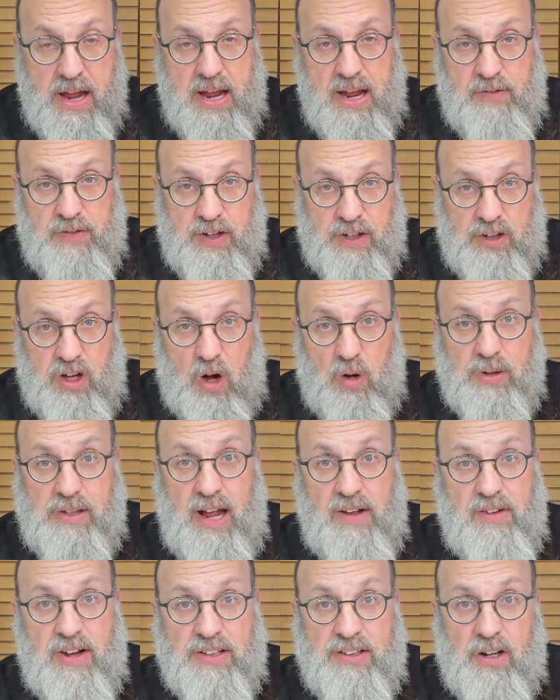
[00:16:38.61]
If you don't
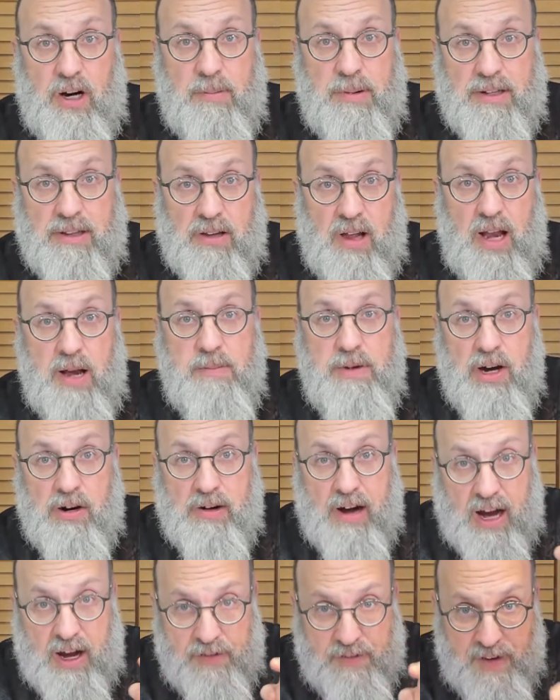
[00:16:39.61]
have Asar Batlanim, you're
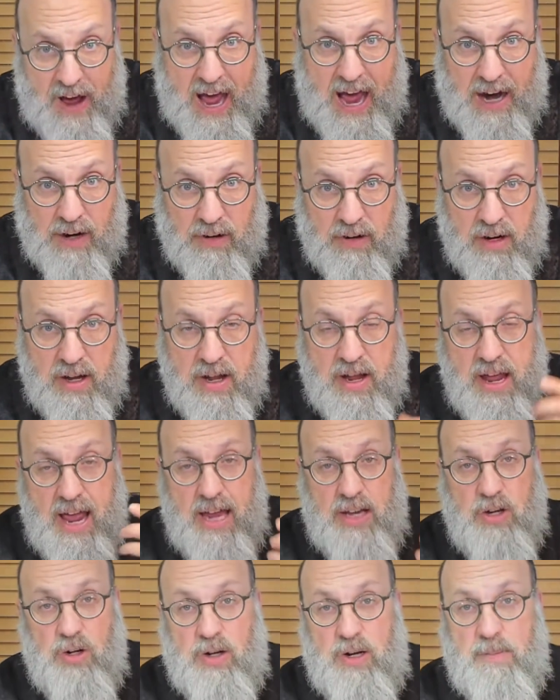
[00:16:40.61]
a Kvar,
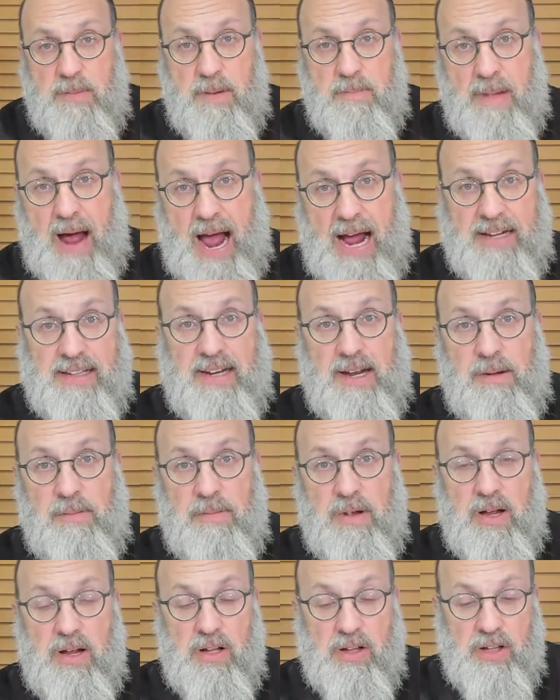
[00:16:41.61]
and you could be
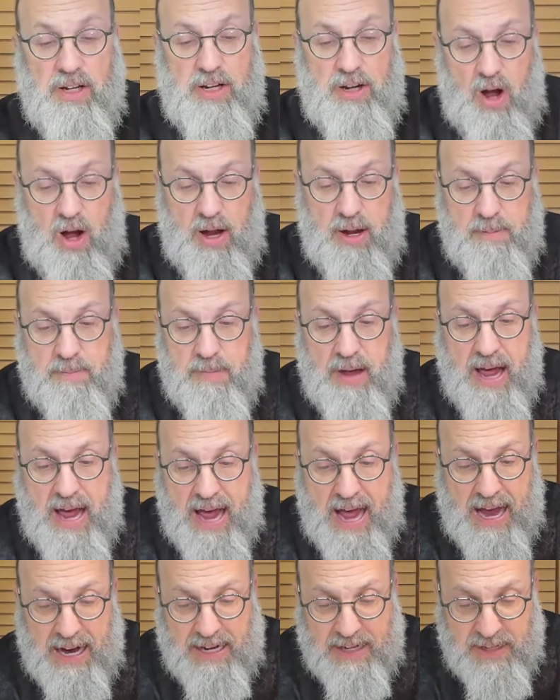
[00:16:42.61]
Makdim Liyoim
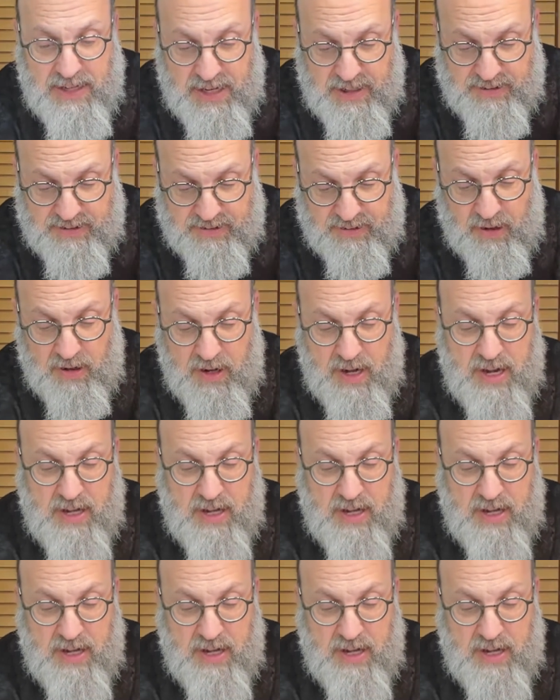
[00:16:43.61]
Haknisa.